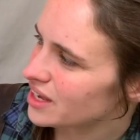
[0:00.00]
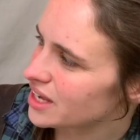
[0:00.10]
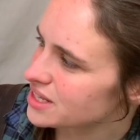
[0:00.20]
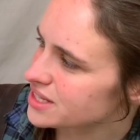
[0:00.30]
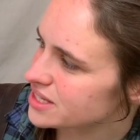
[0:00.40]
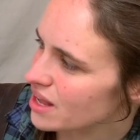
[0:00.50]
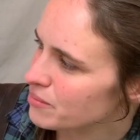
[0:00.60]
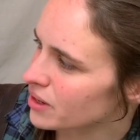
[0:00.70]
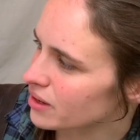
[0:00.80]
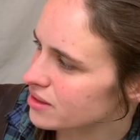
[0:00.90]
In
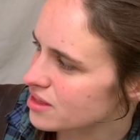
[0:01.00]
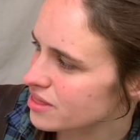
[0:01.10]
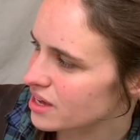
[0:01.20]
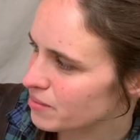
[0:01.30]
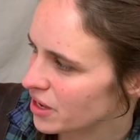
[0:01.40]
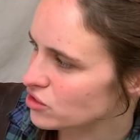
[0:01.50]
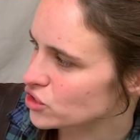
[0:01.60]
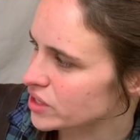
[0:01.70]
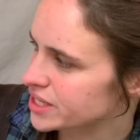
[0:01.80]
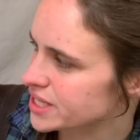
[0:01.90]
summer, the thing about
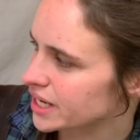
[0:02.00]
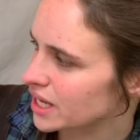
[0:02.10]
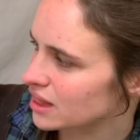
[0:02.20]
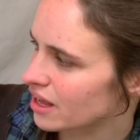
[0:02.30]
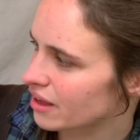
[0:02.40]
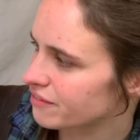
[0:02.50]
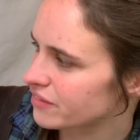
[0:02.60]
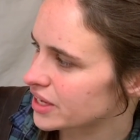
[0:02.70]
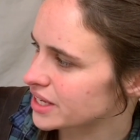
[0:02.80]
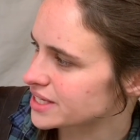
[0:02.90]
trees that I love
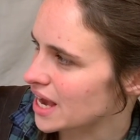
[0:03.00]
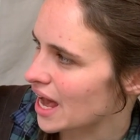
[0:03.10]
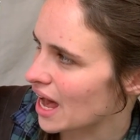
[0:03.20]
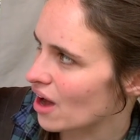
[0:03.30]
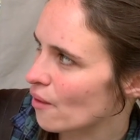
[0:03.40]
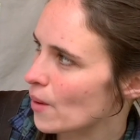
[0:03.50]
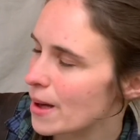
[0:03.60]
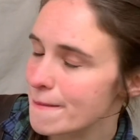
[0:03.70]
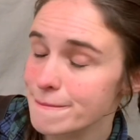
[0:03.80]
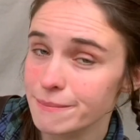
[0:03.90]
is how
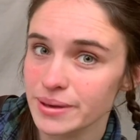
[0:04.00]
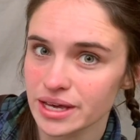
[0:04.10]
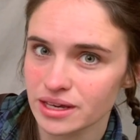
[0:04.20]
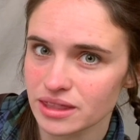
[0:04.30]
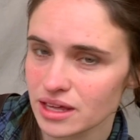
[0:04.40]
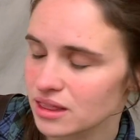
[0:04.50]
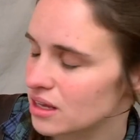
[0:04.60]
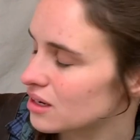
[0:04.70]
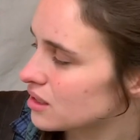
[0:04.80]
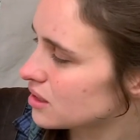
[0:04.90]
big they look.